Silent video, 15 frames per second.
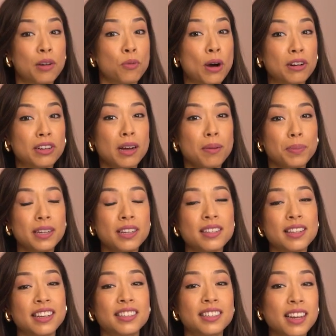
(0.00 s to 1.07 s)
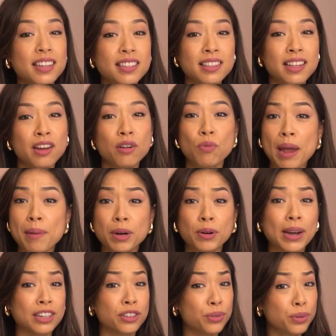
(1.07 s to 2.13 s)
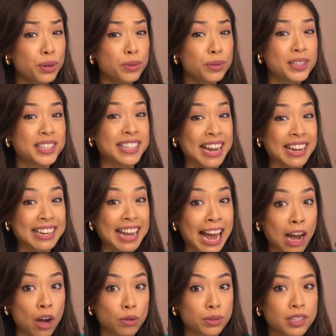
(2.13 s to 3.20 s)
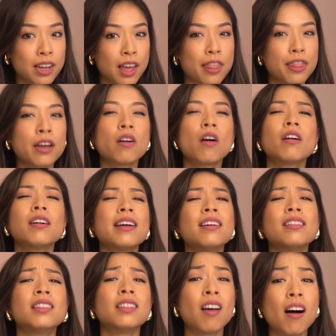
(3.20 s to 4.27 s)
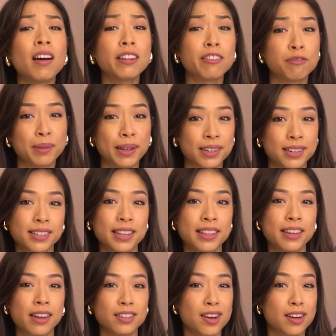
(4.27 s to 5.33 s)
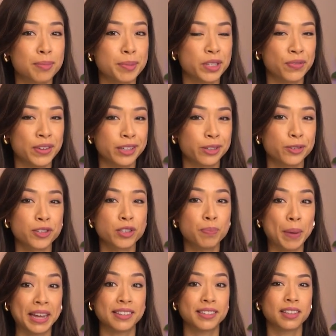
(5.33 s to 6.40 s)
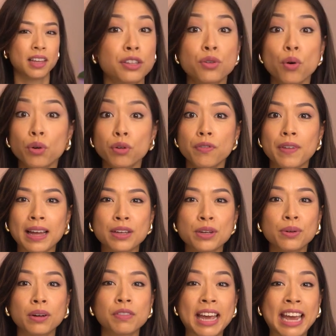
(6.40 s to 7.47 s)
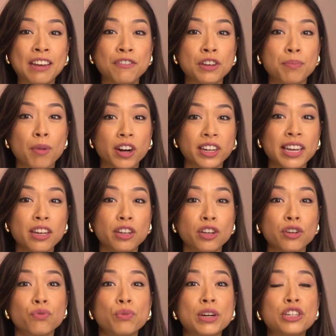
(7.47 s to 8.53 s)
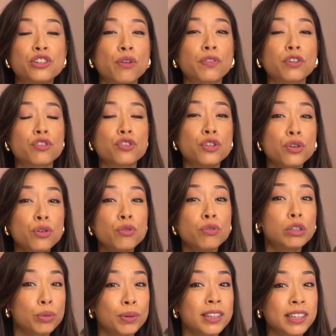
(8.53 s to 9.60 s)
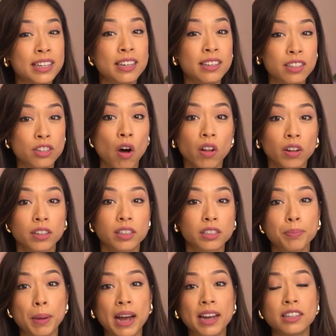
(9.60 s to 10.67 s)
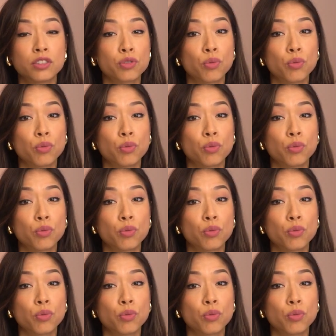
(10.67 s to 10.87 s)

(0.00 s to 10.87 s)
And while companies like Tesla, Waymo, and Cruise stand out, there are a lot of players in the autonomous vehicle space. The total value of the AV market can reach over $2 trillion by